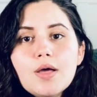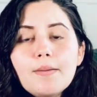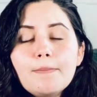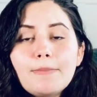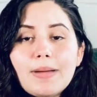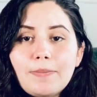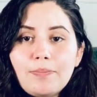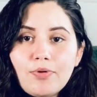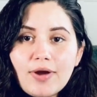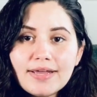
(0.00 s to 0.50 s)

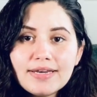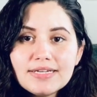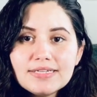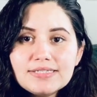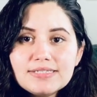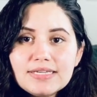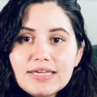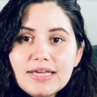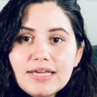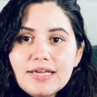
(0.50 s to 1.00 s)
my
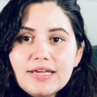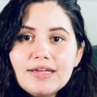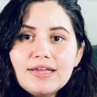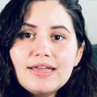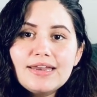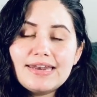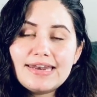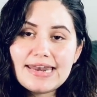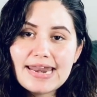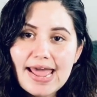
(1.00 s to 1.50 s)
pregnancy
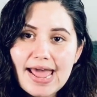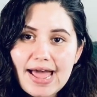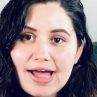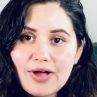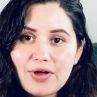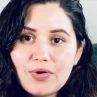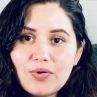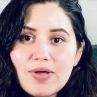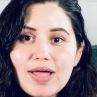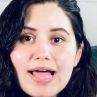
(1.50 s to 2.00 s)

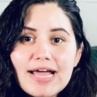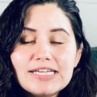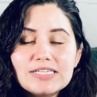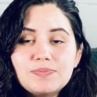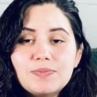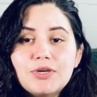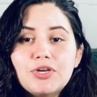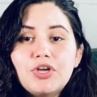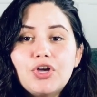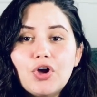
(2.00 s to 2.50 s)
now has
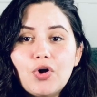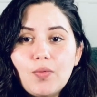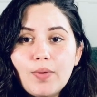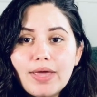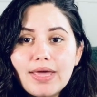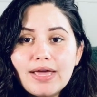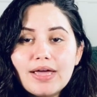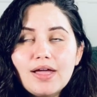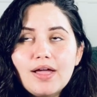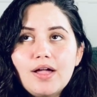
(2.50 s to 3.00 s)
been
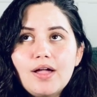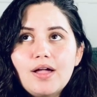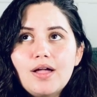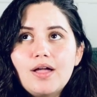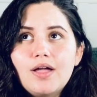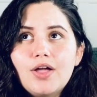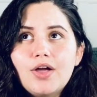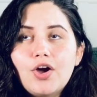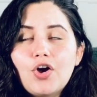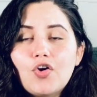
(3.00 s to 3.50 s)
going
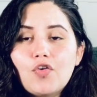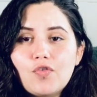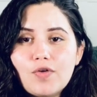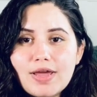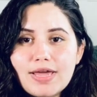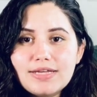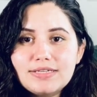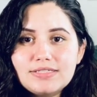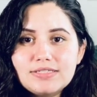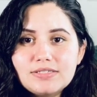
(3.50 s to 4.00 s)

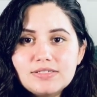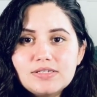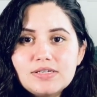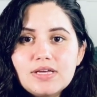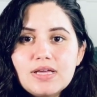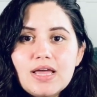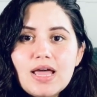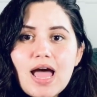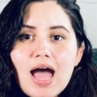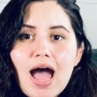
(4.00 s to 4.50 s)
great.
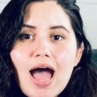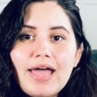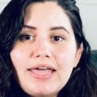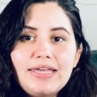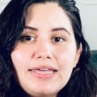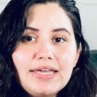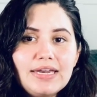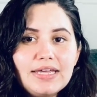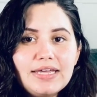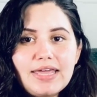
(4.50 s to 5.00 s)
I
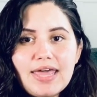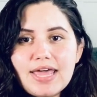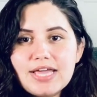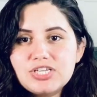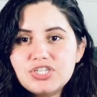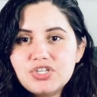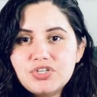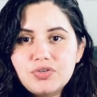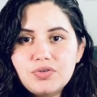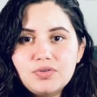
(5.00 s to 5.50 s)
get
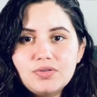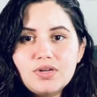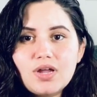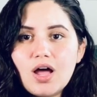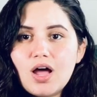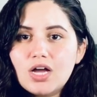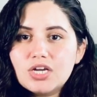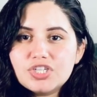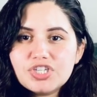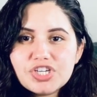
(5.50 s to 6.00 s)
occasional
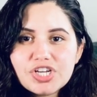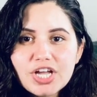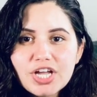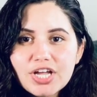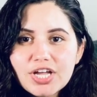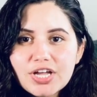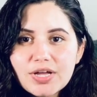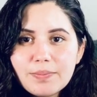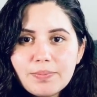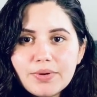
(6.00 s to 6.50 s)

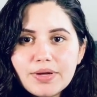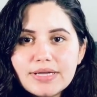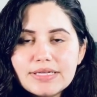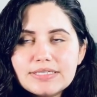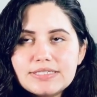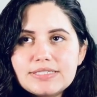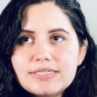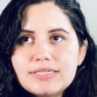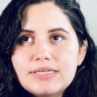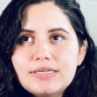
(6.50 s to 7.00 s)
nausea,
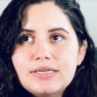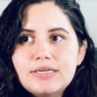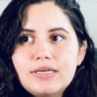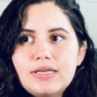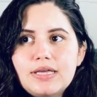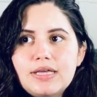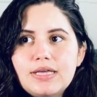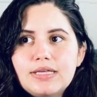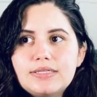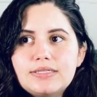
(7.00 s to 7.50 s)
but
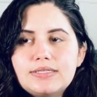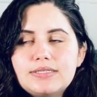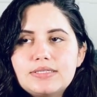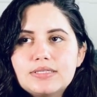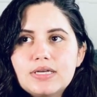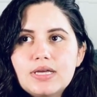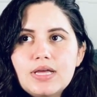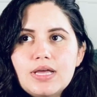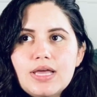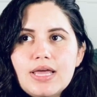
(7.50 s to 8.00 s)

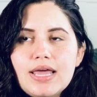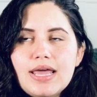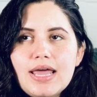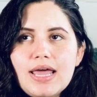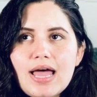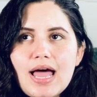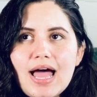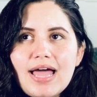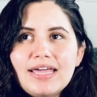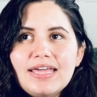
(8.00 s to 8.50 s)

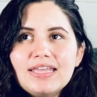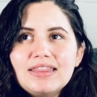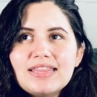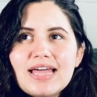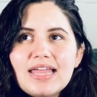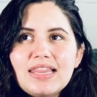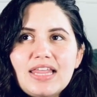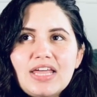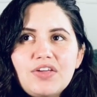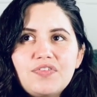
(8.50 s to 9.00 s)
I get
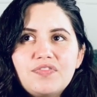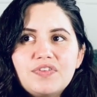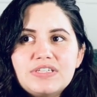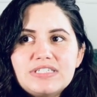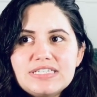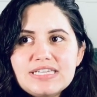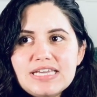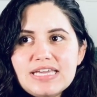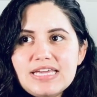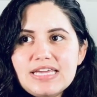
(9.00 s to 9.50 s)
that like
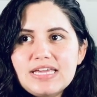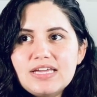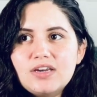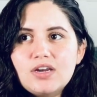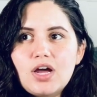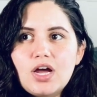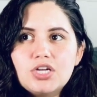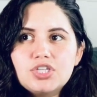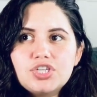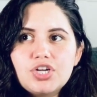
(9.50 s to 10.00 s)
fatigue
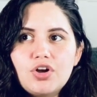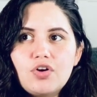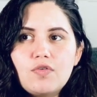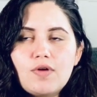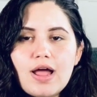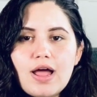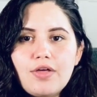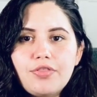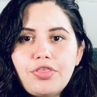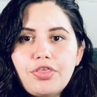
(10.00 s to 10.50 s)
nausea
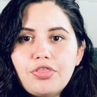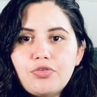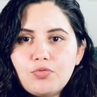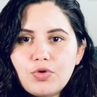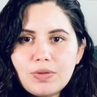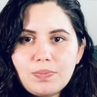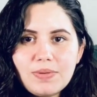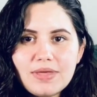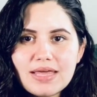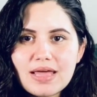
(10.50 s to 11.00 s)
around
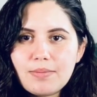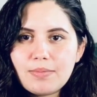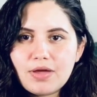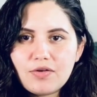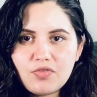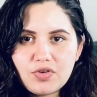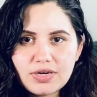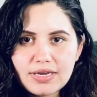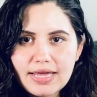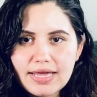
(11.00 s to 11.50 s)
3 p.m.
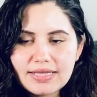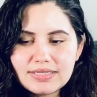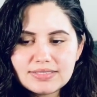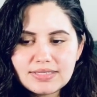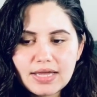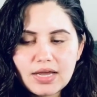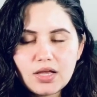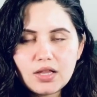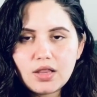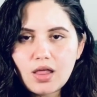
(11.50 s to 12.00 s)
every day. It's
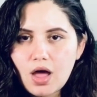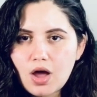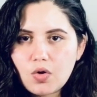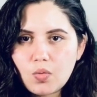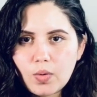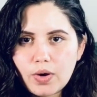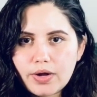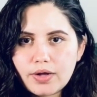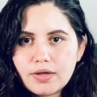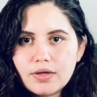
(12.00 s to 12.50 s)
like
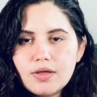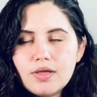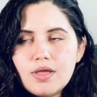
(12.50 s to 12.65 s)
clockwork.